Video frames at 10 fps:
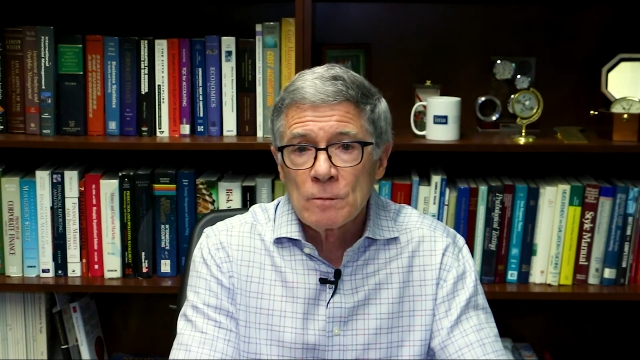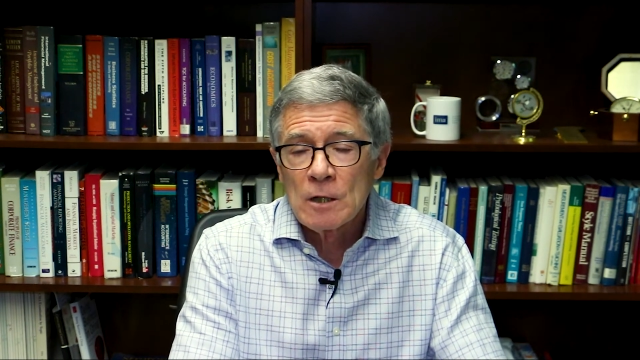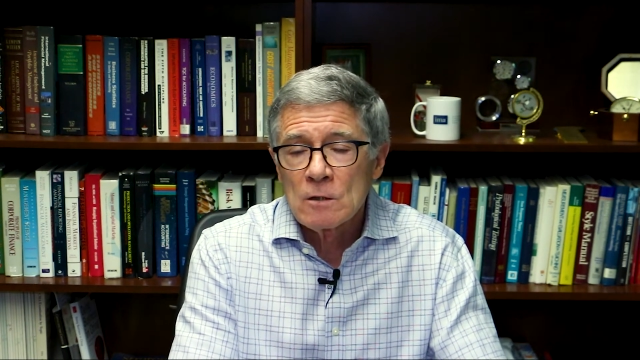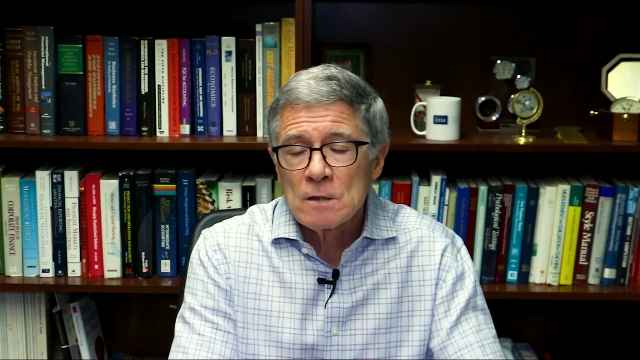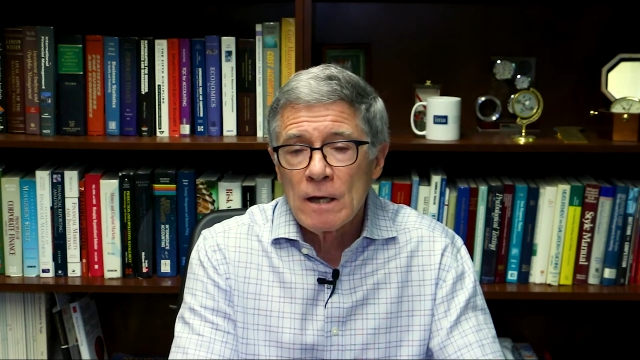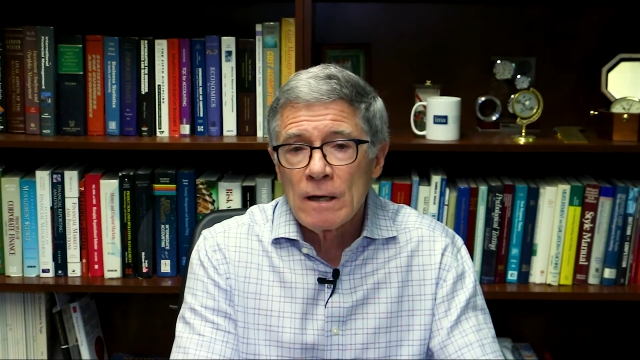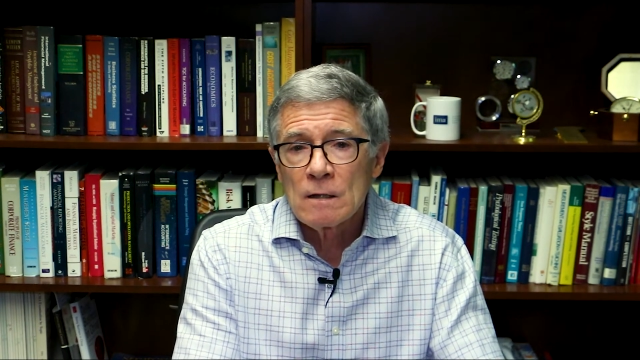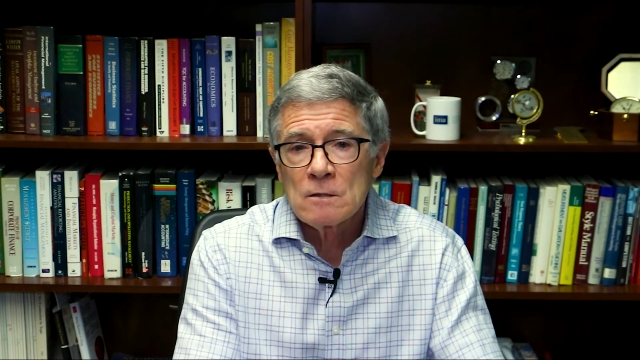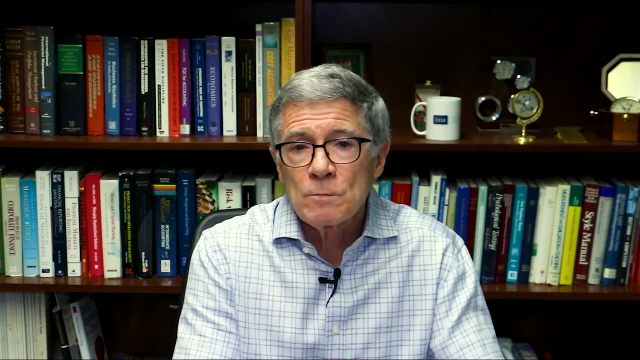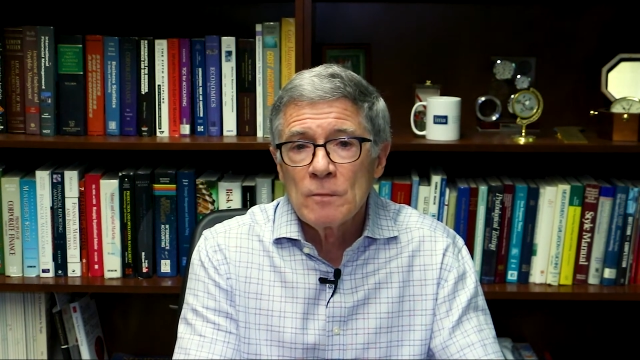because that
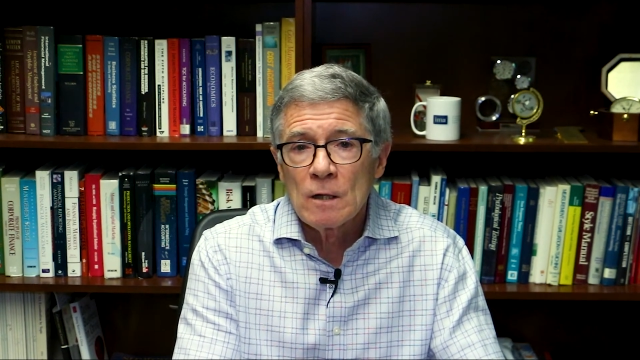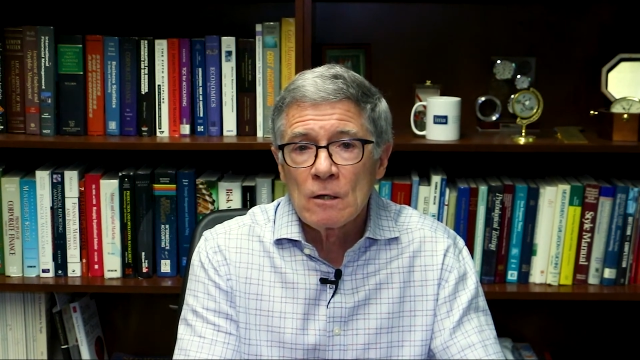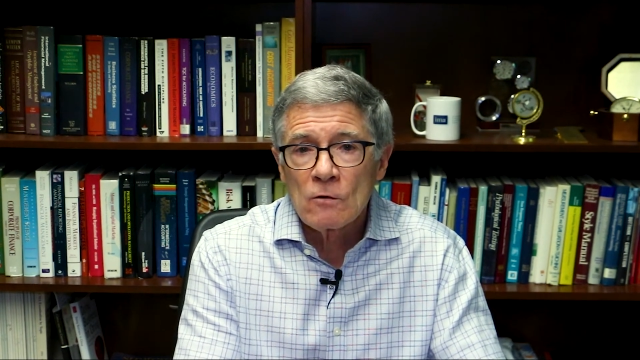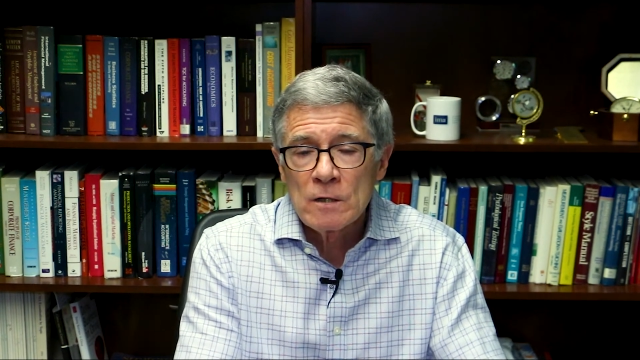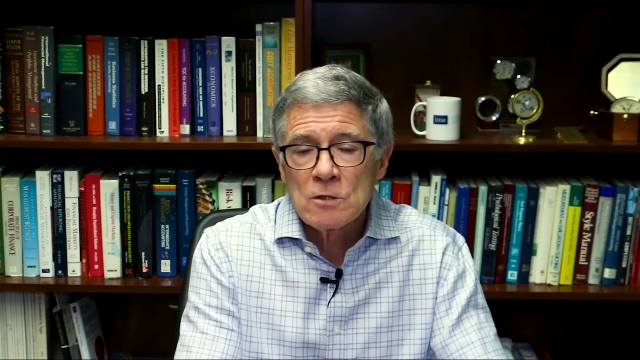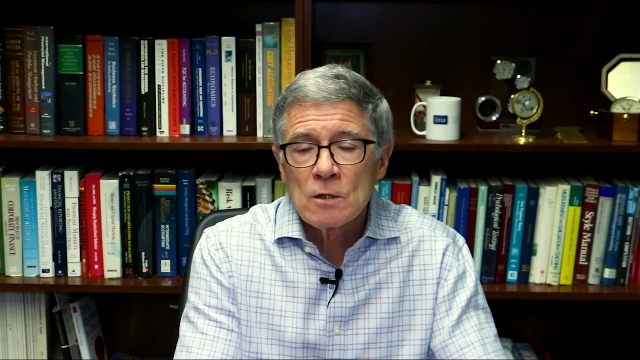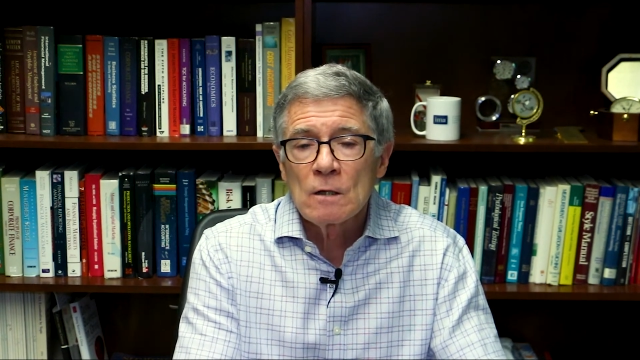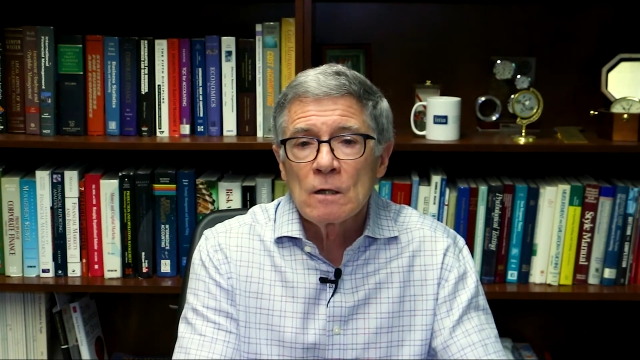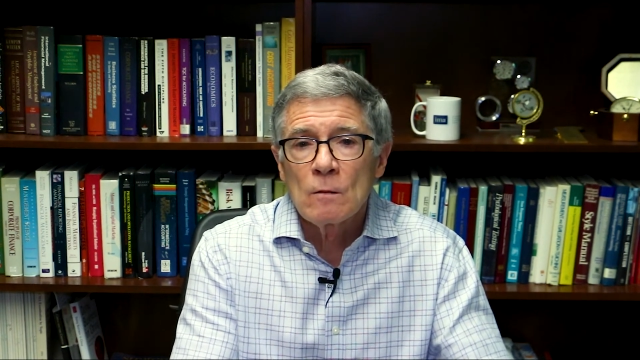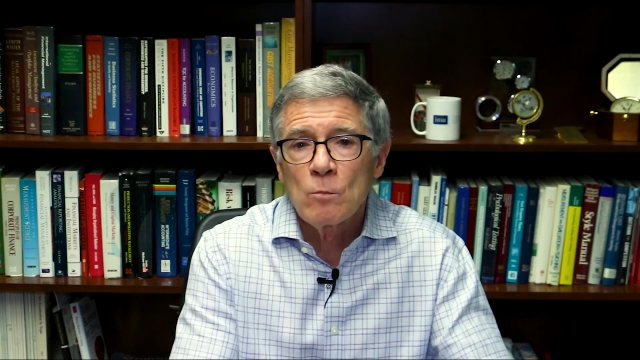is
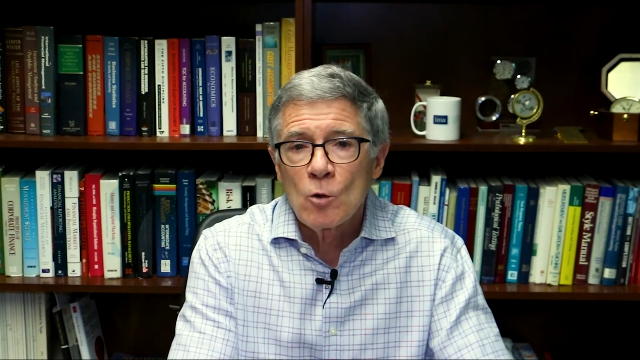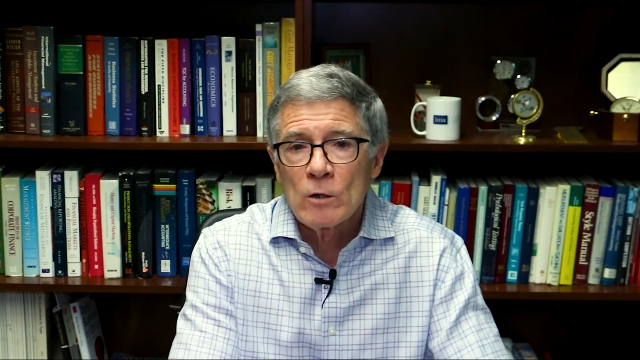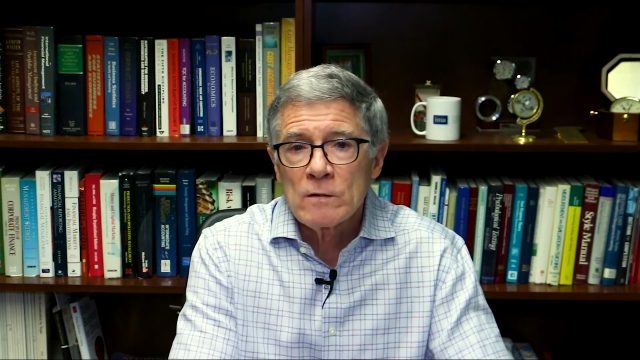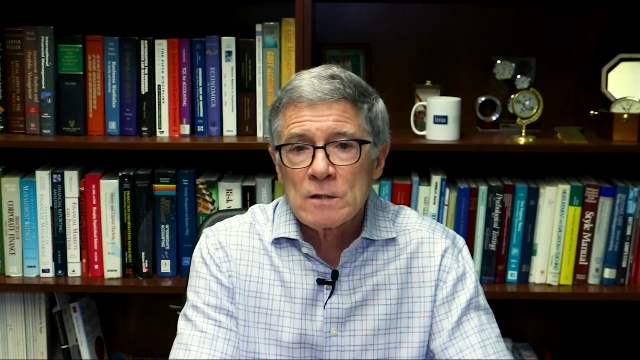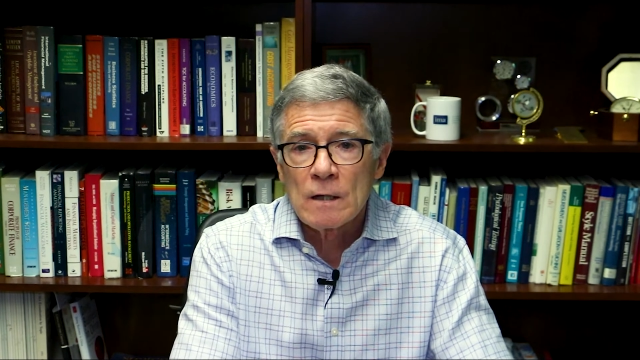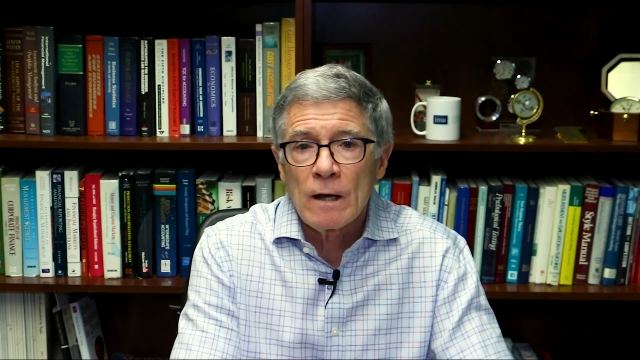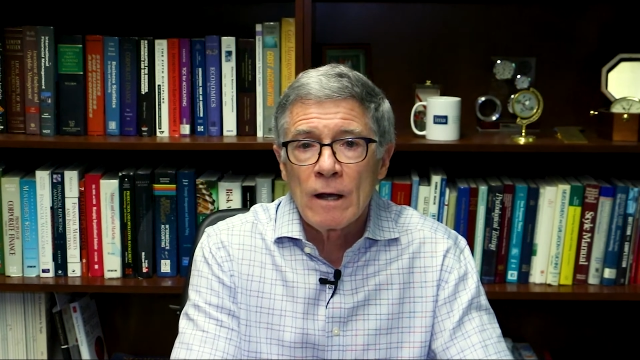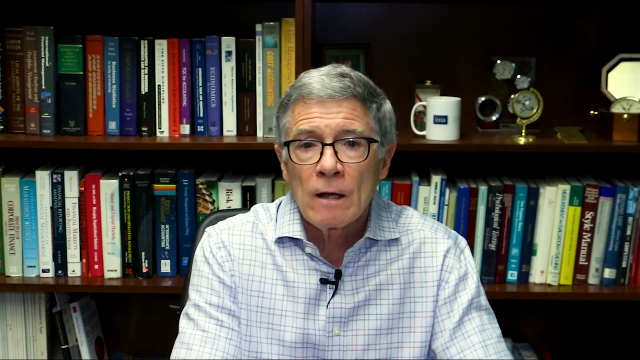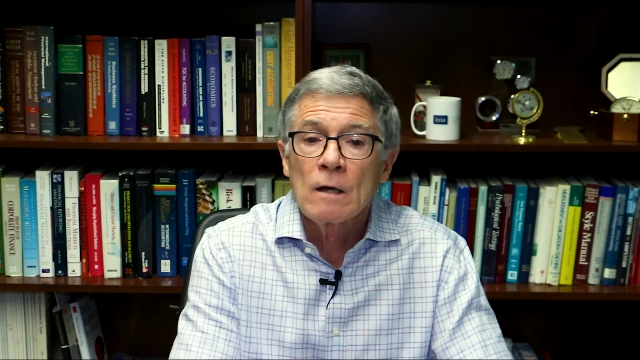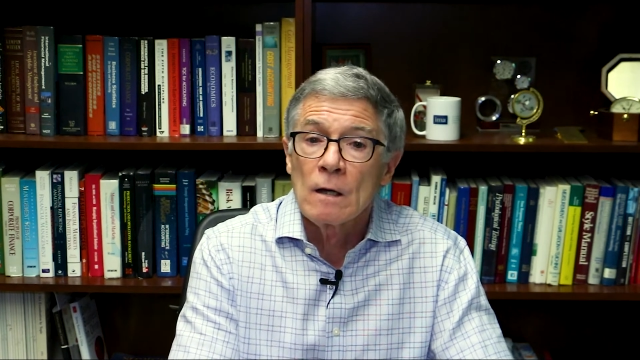increasingly important
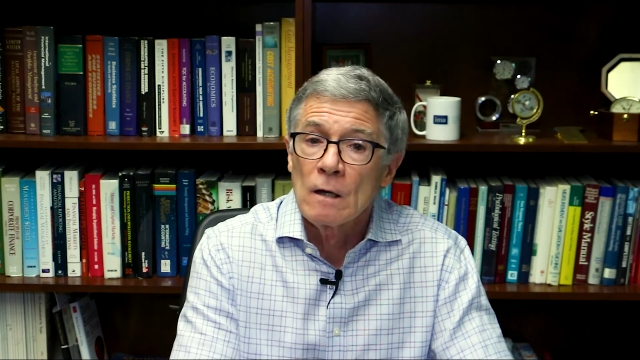today.